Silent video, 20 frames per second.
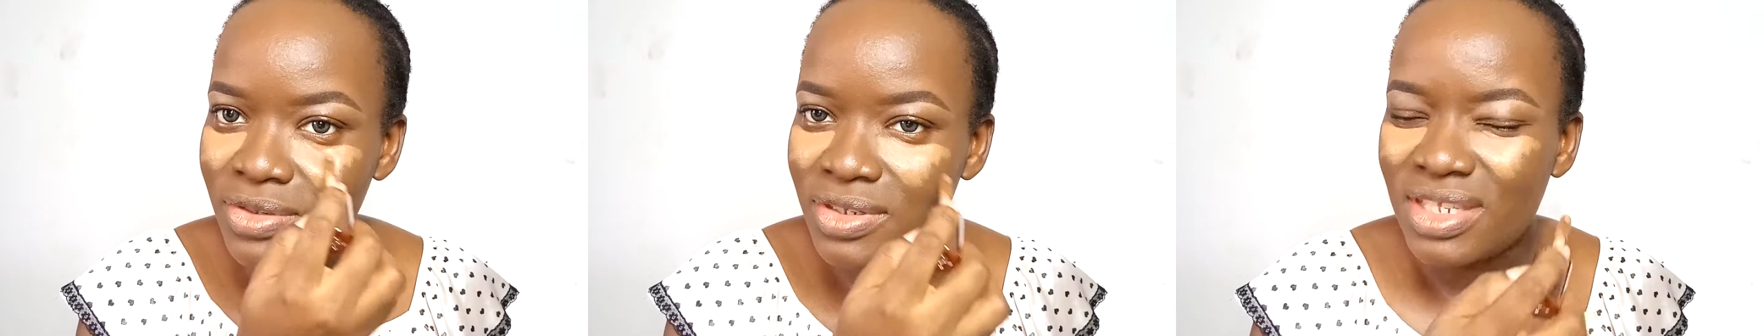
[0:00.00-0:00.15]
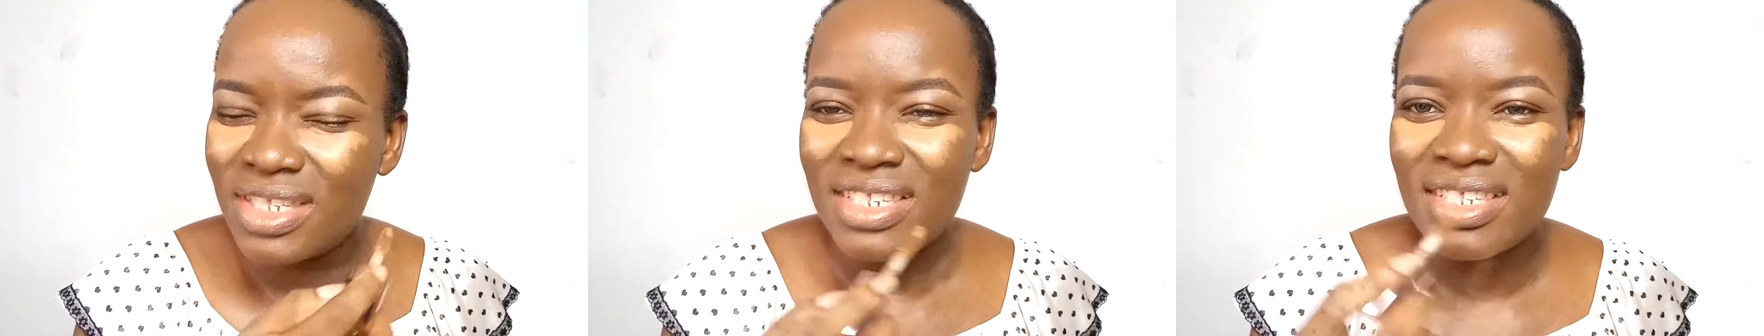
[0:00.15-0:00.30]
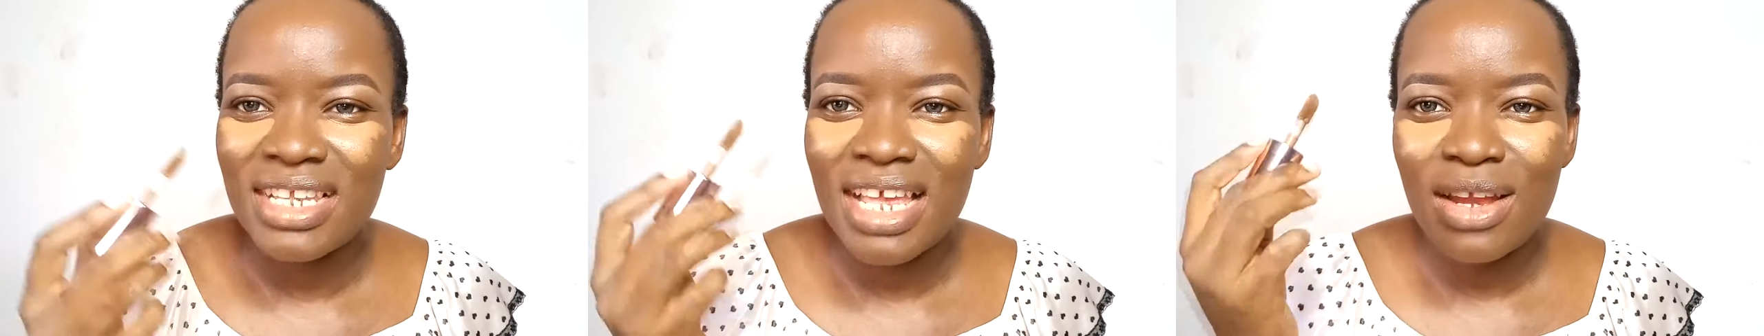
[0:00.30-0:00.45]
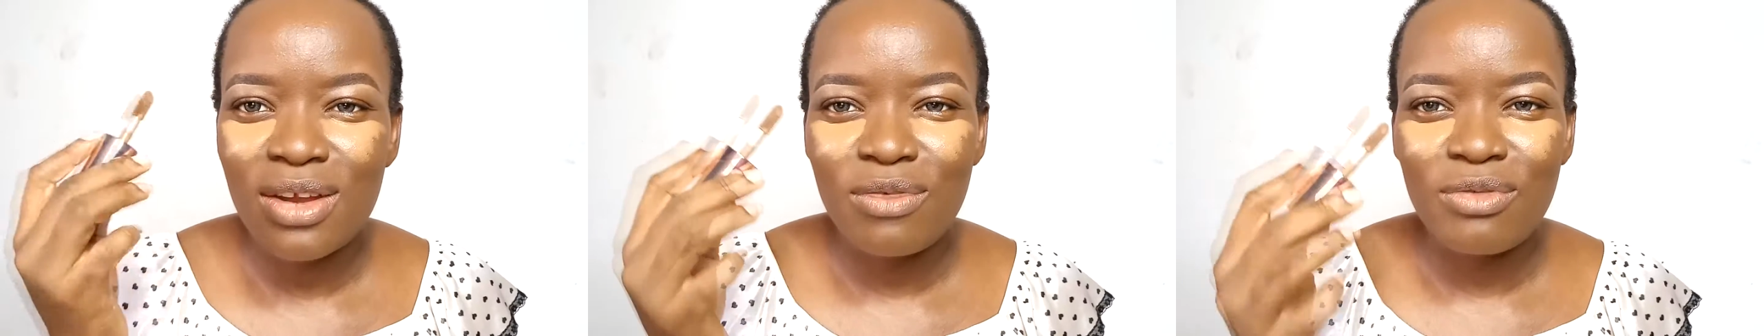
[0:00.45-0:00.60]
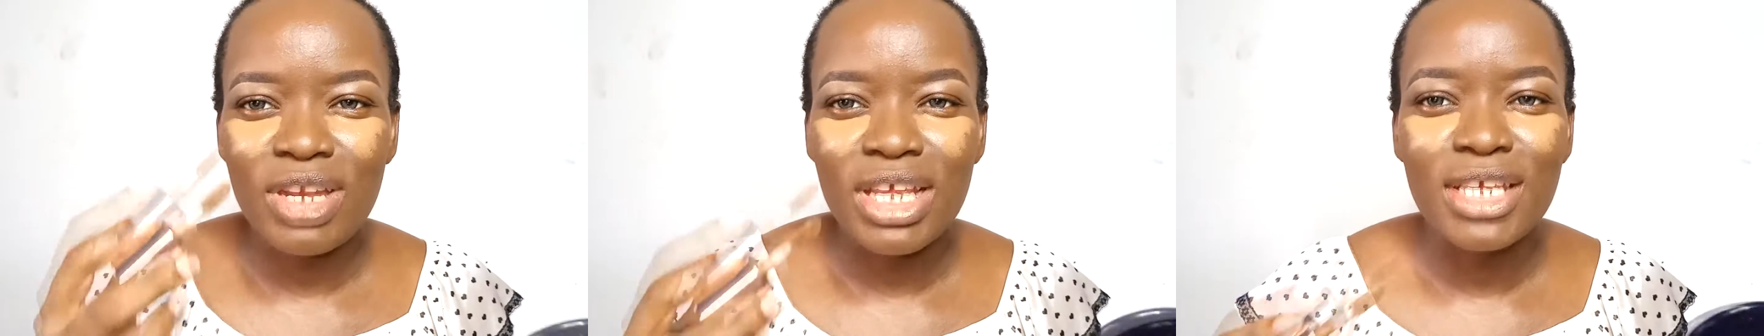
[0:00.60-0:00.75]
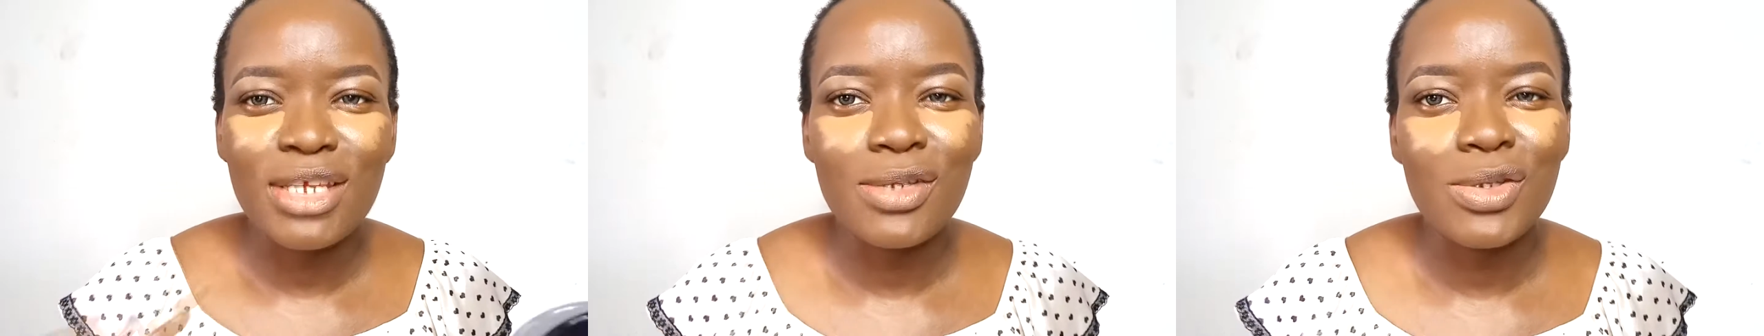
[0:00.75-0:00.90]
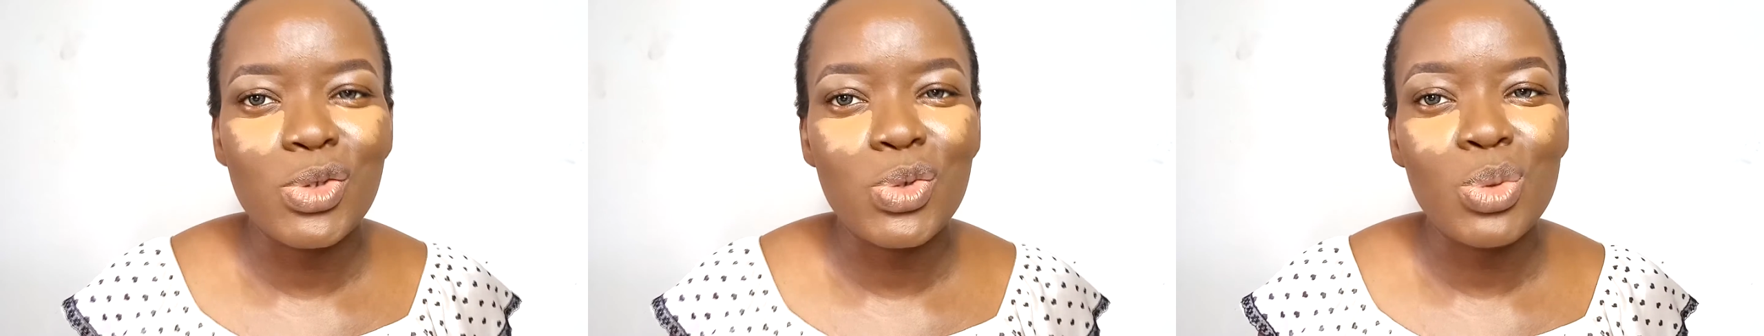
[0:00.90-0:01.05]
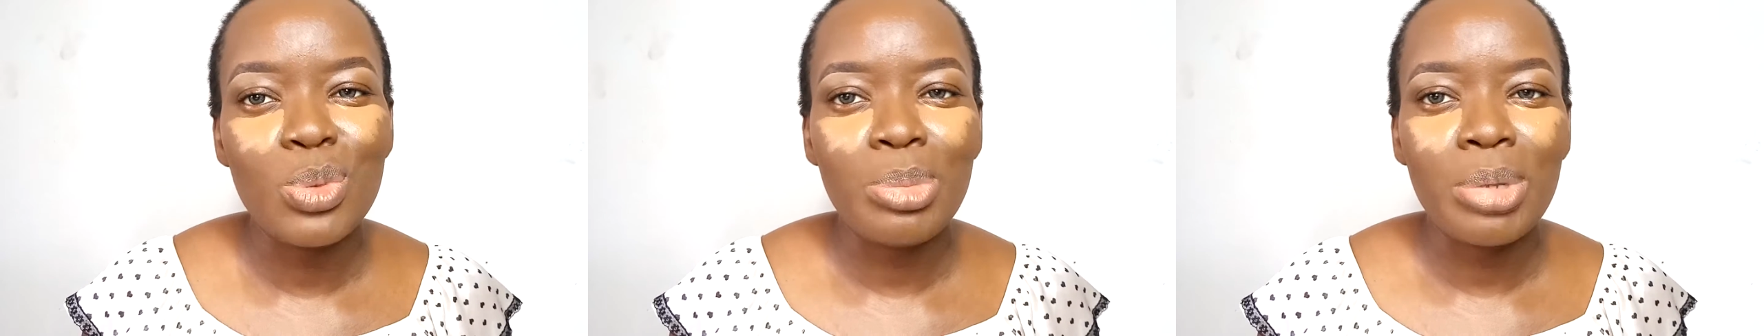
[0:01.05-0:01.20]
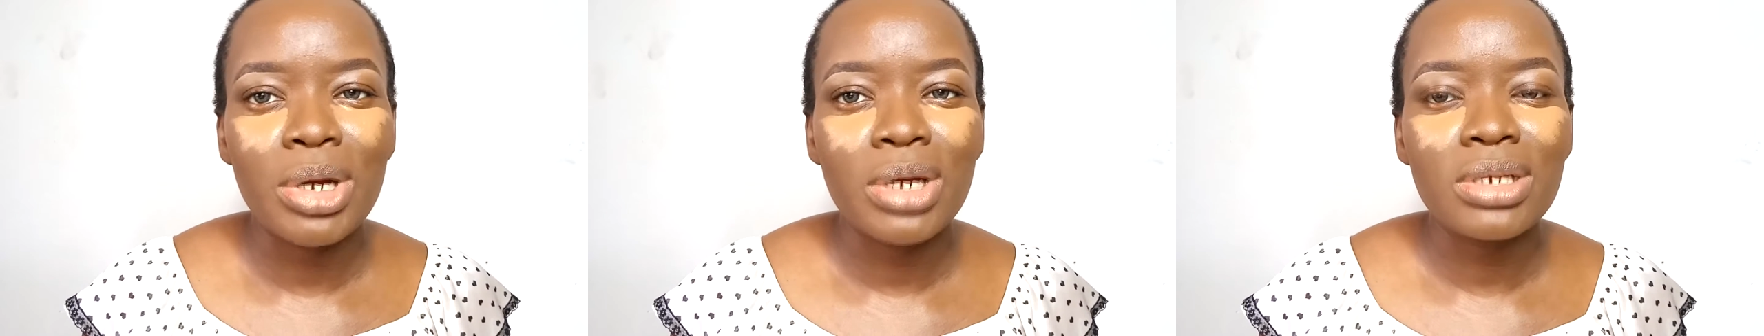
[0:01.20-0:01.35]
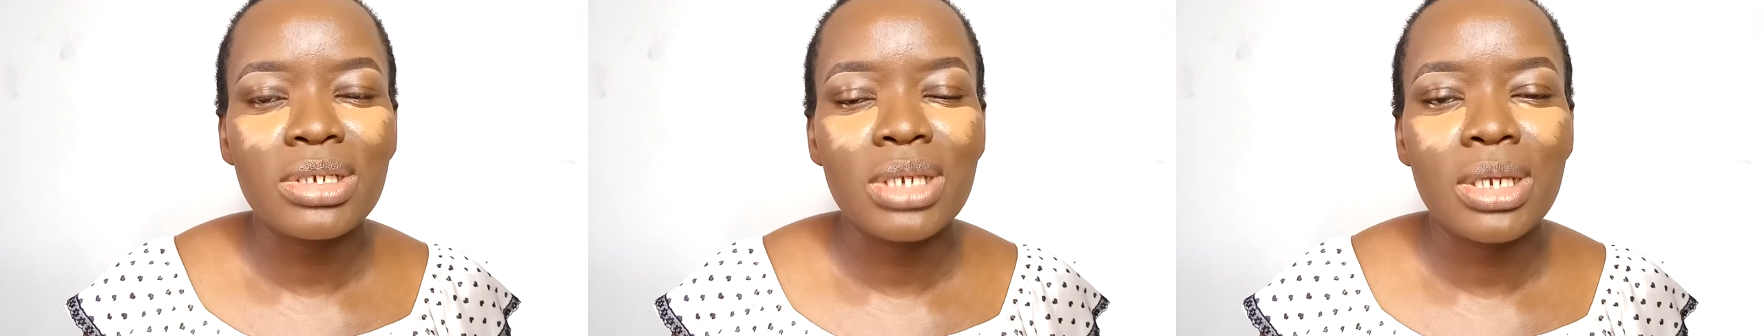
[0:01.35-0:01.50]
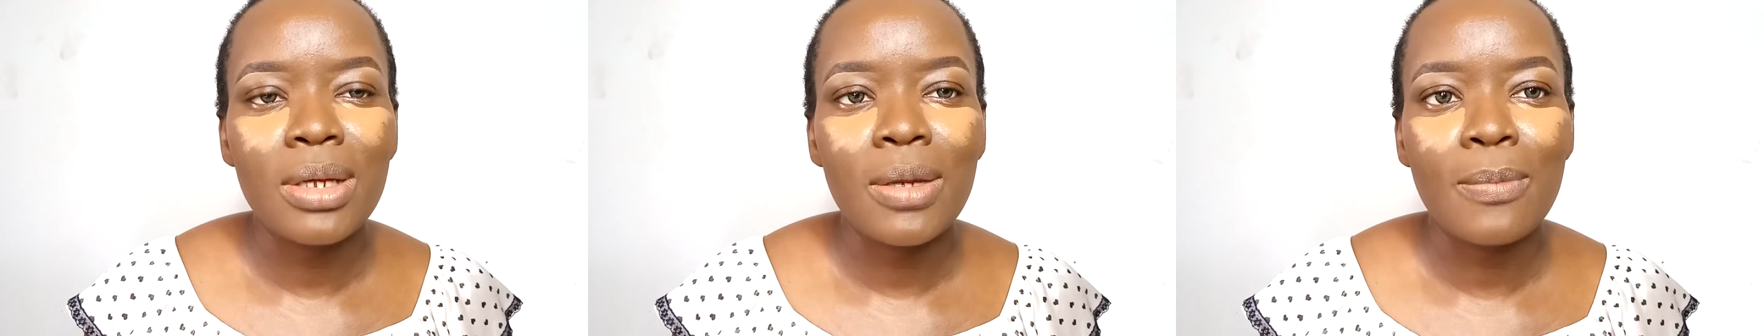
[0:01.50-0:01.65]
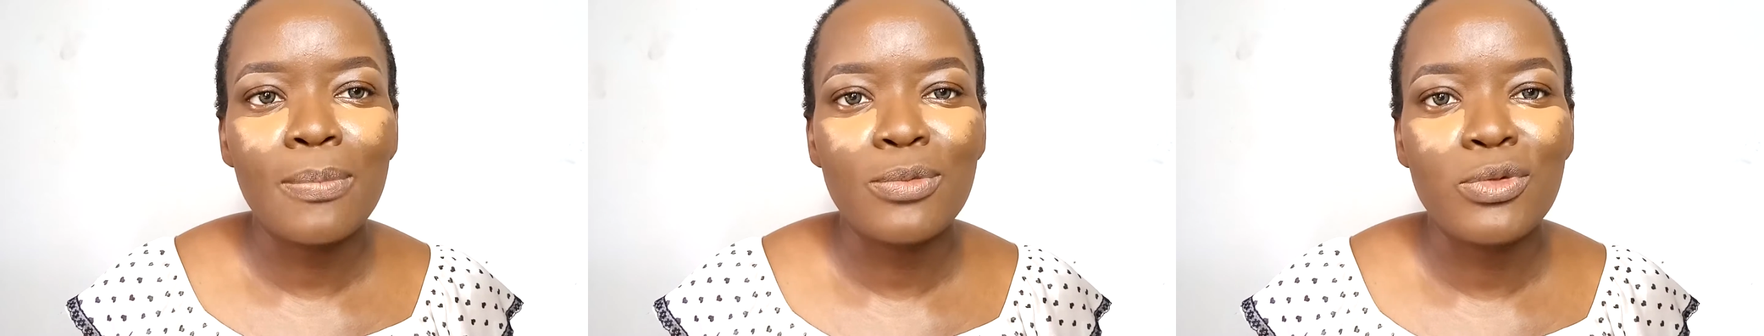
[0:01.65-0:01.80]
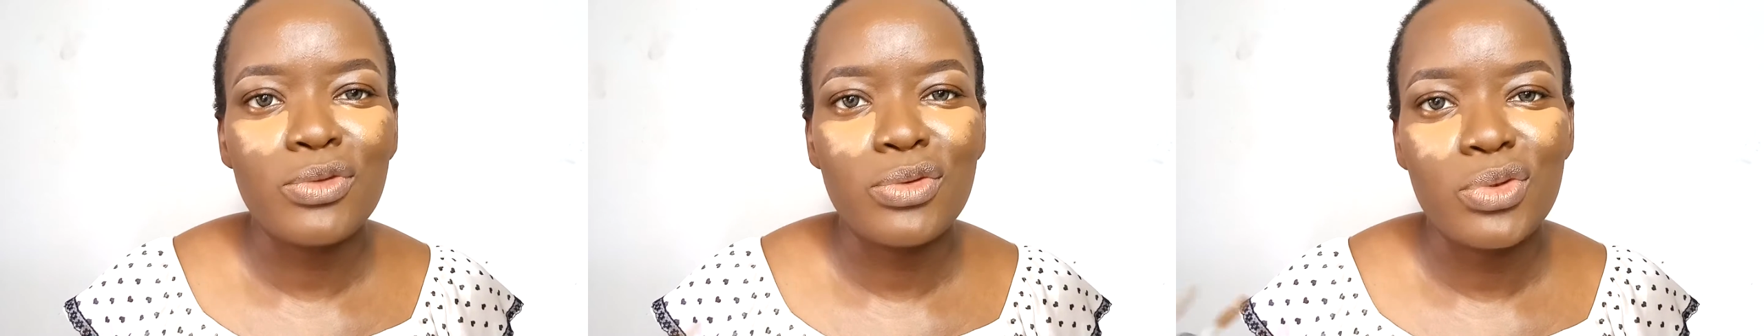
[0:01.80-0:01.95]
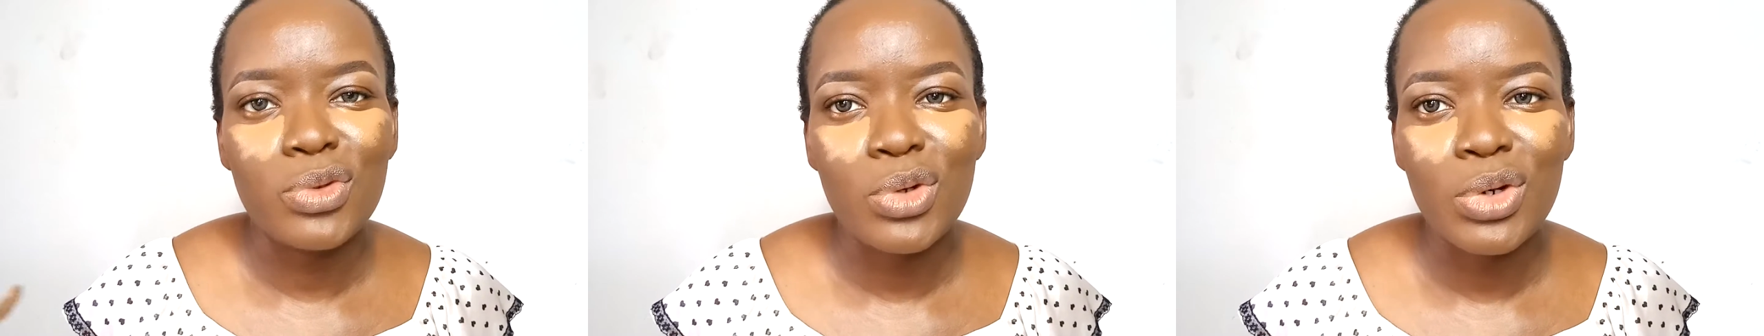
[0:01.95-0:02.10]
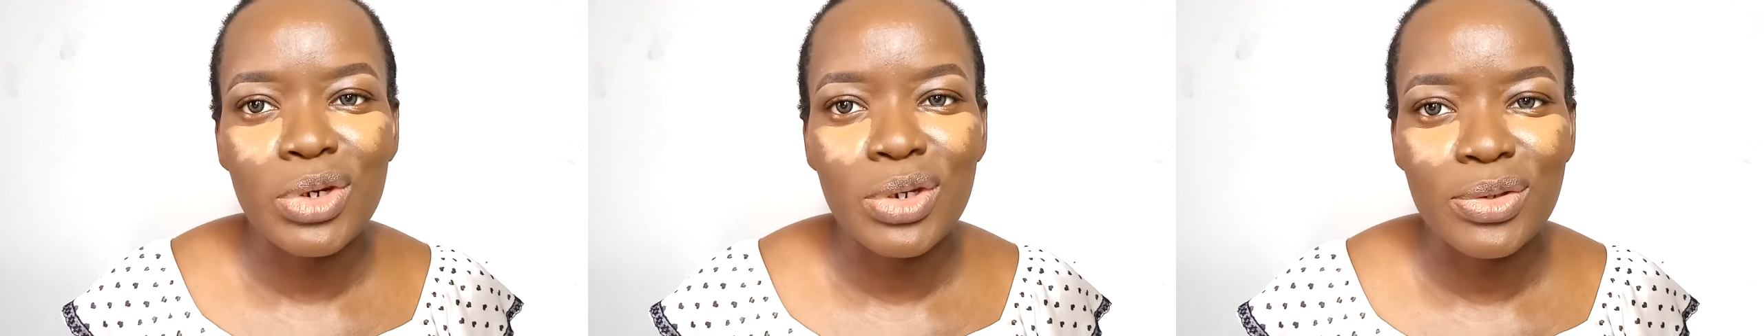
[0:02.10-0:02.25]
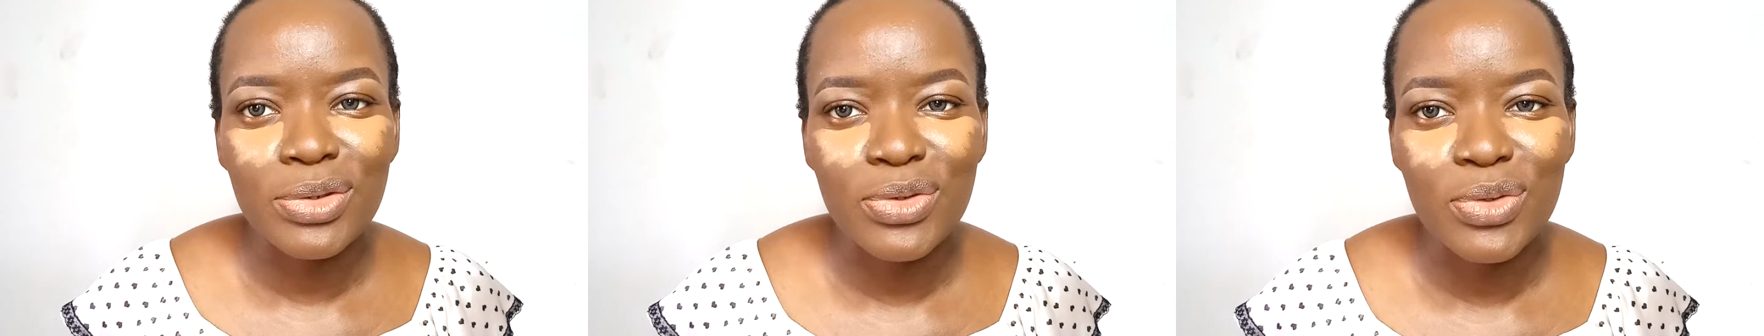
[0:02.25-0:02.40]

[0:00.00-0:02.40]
This is kind of like a two-part tutorial.